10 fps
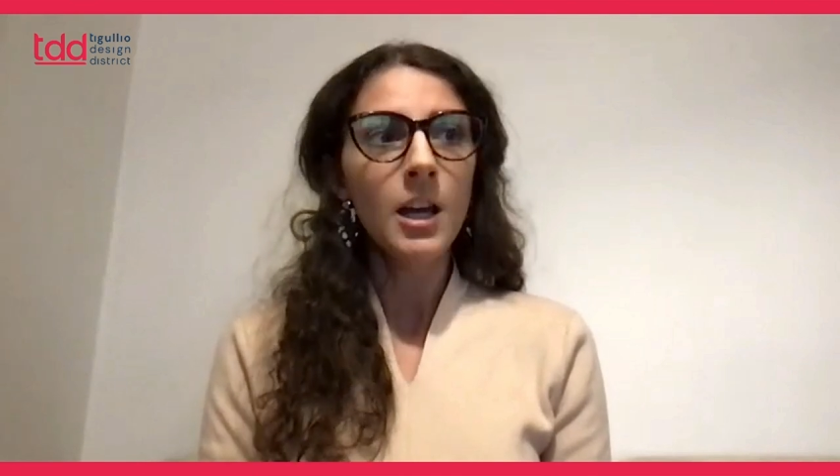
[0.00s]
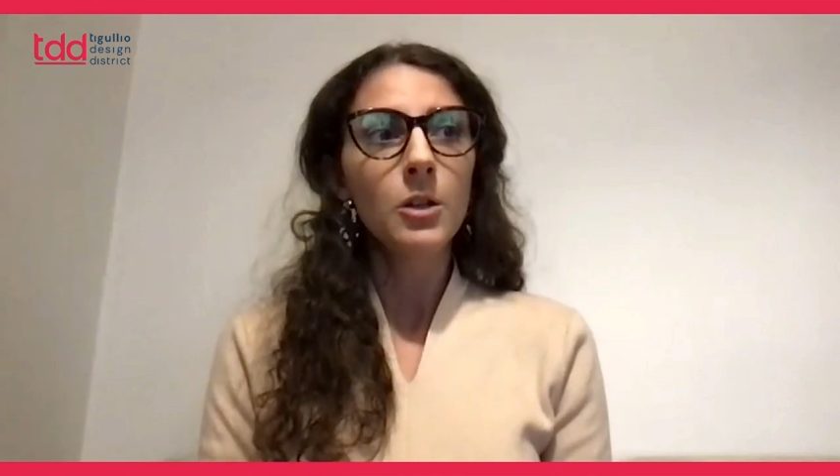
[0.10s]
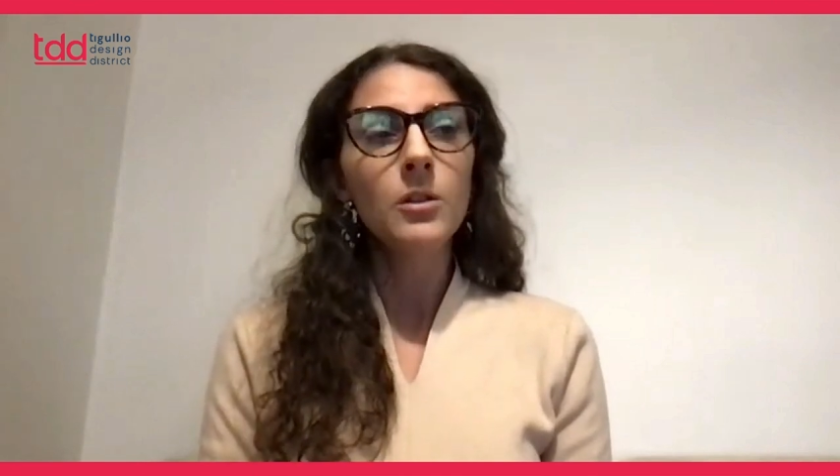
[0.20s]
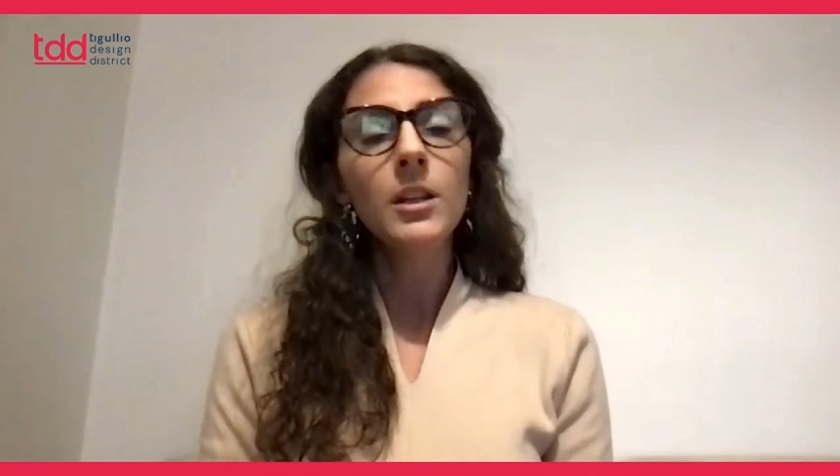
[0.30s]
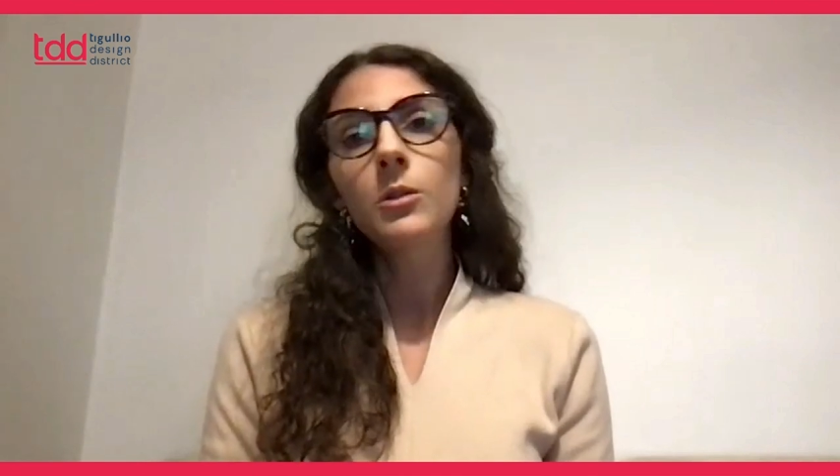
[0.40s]

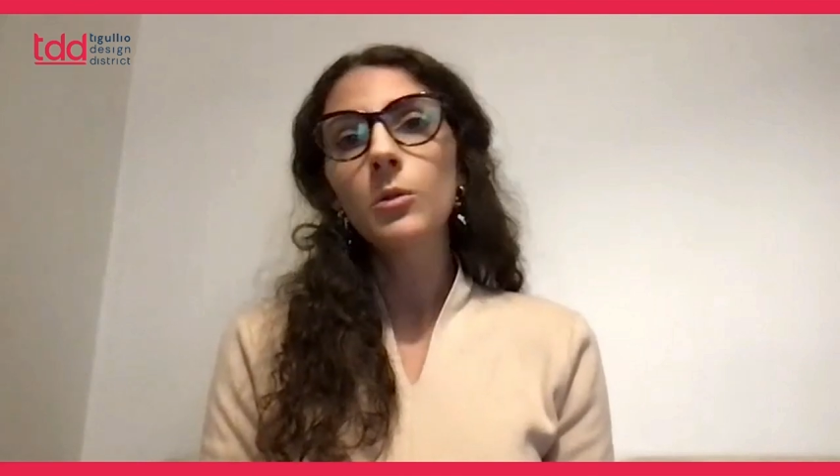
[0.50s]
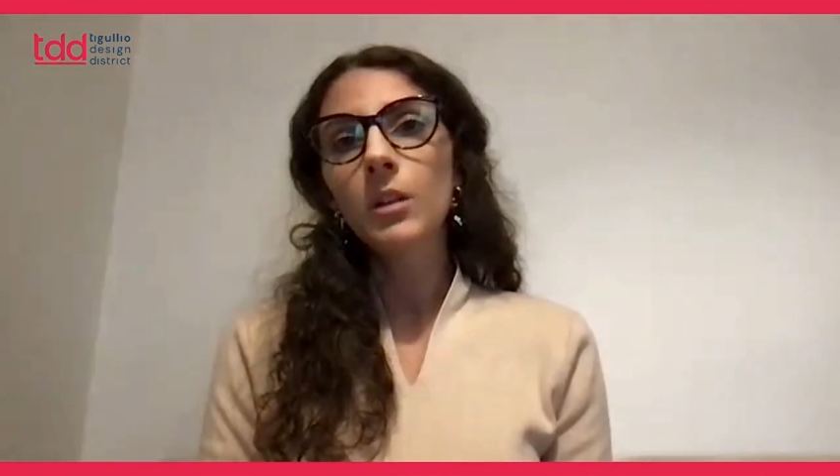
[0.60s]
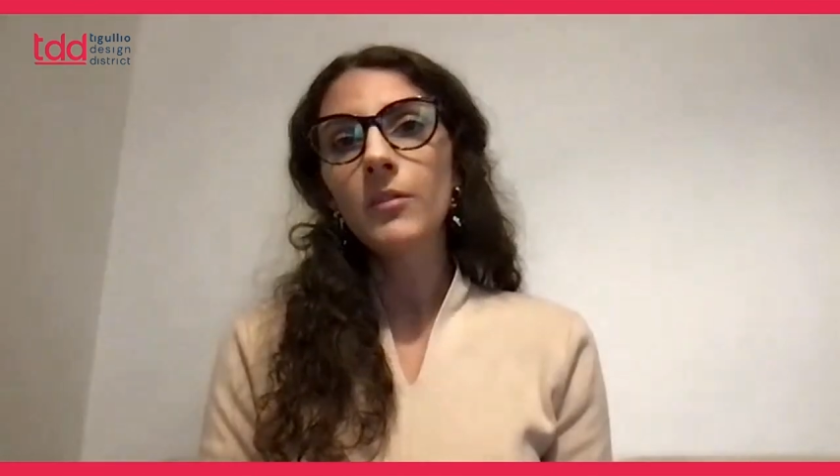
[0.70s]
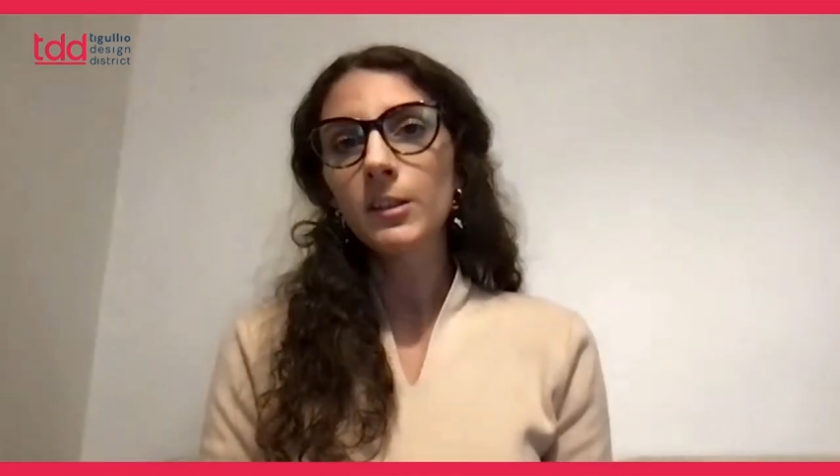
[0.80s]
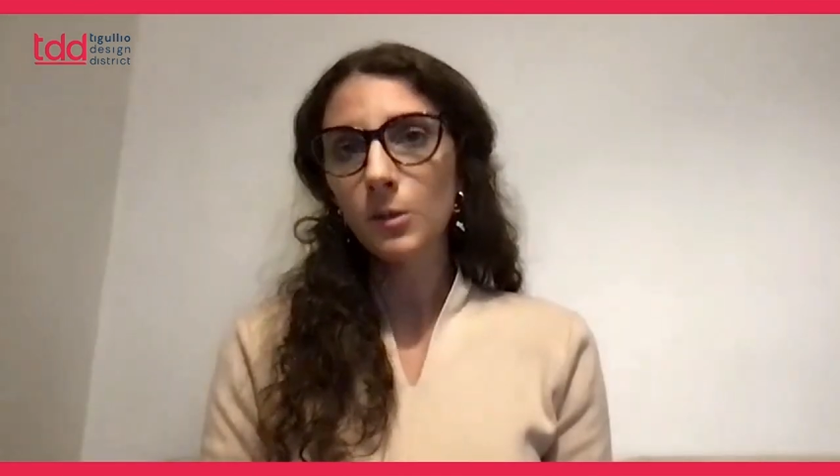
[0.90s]
You need to
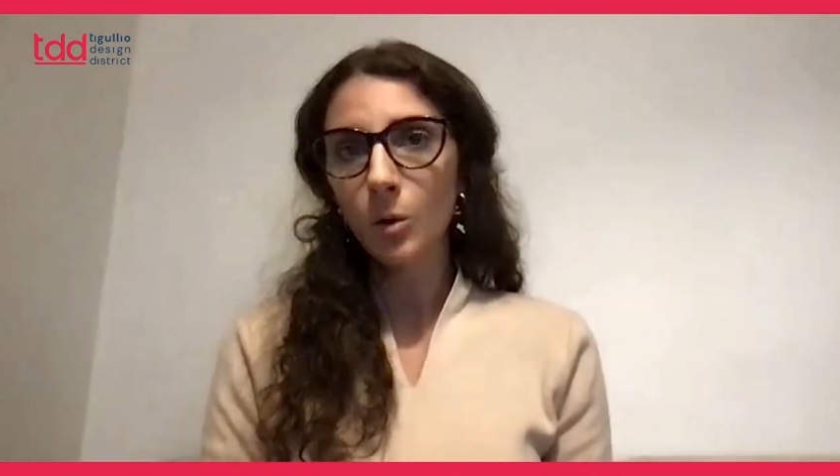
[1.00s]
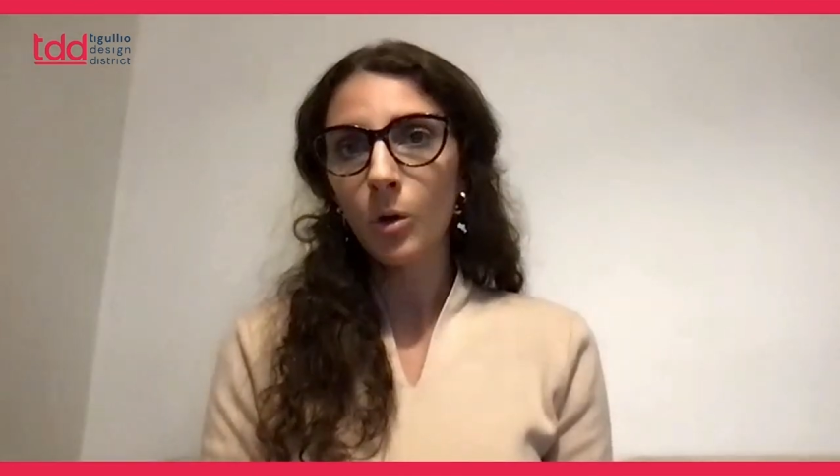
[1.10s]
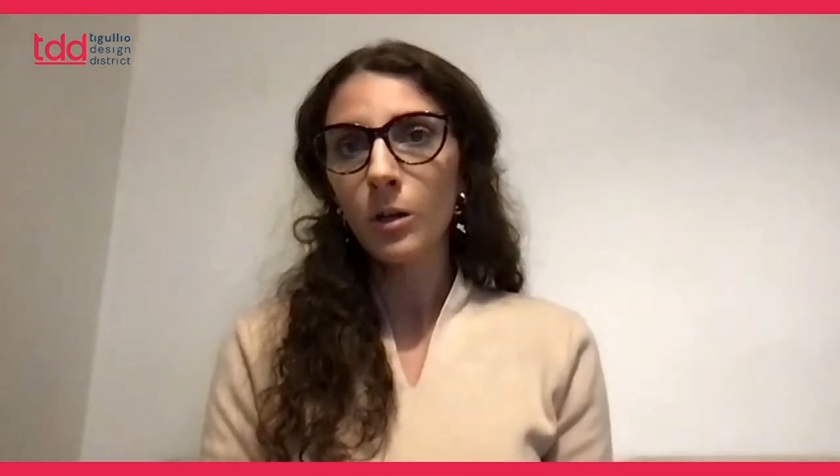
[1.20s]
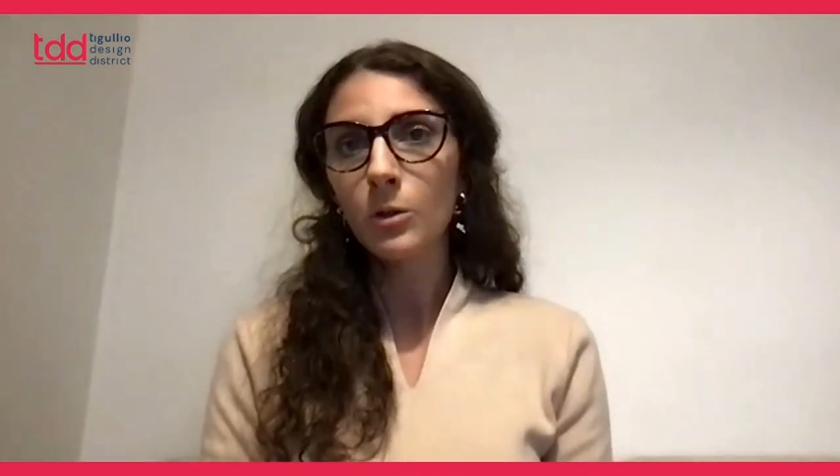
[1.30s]
give a soul